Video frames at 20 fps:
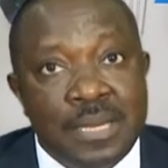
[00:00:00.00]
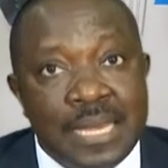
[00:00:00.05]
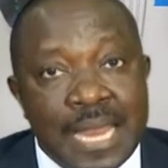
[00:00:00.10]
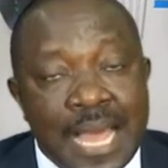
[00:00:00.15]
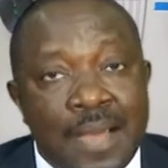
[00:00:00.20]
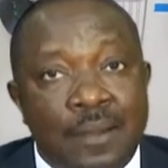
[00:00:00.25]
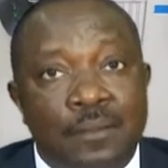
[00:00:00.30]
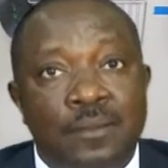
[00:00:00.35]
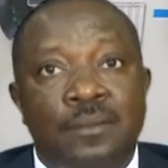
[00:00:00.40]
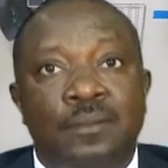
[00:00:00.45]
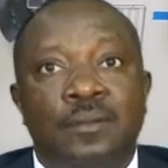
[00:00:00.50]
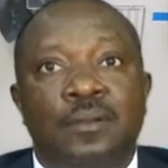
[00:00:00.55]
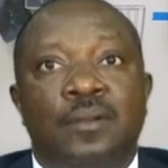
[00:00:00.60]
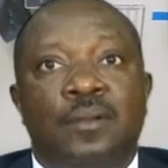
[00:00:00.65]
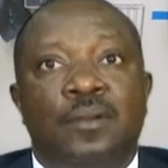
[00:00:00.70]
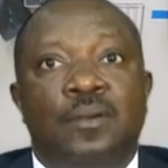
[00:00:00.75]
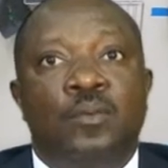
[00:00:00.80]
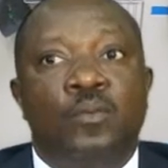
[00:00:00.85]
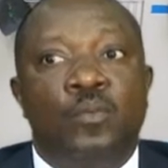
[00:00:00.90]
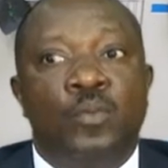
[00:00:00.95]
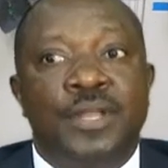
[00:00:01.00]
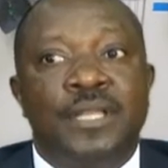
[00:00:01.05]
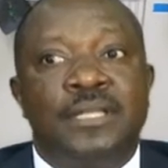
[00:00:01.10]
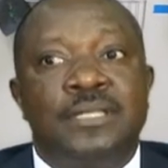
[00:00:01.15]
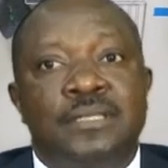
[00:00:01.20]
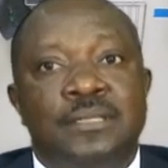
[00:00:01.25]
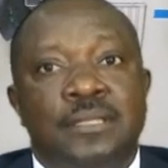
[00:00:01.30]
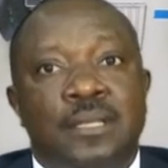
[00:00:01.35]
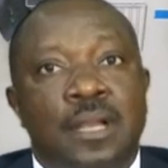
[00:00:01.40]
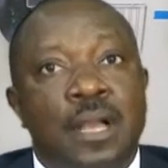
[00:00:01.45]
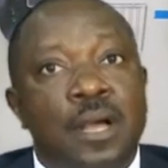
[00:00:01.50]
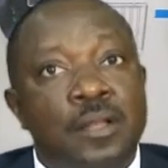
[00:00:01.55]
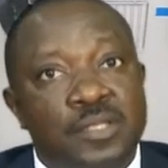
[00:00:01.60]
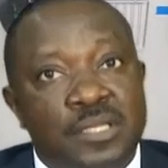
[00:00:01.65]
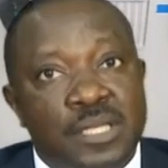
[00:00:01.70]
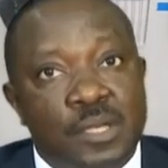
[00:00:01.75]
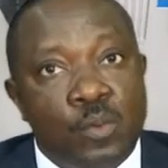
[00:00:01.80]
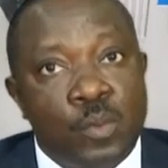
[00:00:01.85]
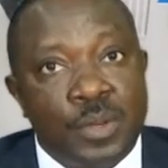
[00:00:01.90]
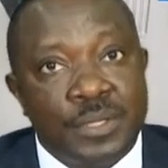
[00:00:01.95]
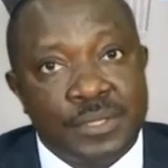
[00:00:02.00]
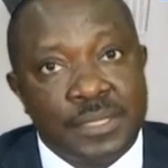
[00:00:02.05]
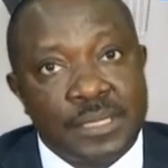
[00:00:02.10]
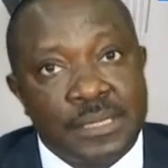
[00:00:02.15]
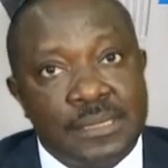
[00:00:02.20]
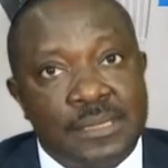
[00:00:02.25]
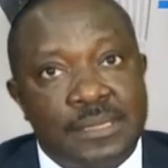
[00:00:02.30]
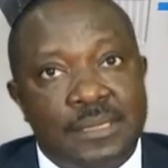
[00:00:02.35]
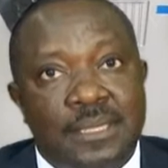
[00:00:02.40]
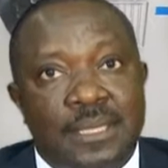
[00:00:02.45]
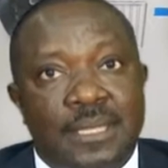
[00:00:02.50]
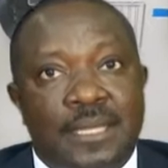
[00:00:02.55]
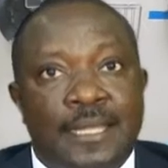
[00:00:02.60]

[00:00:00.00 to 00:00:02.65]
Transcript: down with consequences,